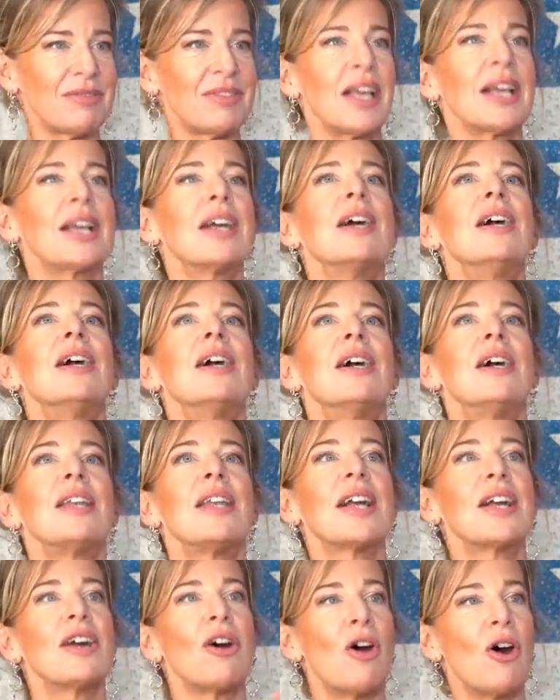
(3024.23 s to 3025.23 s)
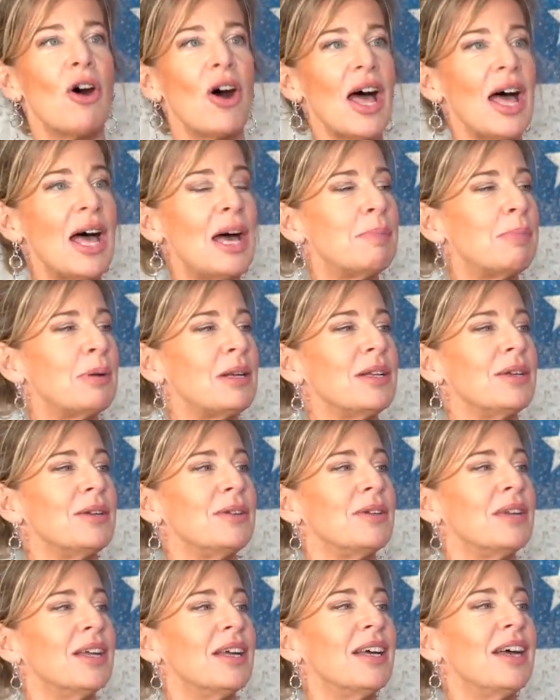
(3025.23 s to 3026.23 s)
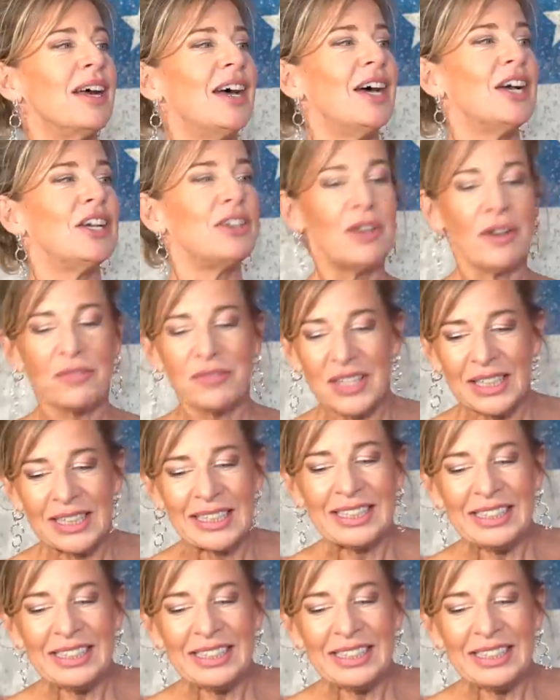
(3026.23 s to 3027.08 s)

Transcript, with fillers: like a like a hot air balloon. You have to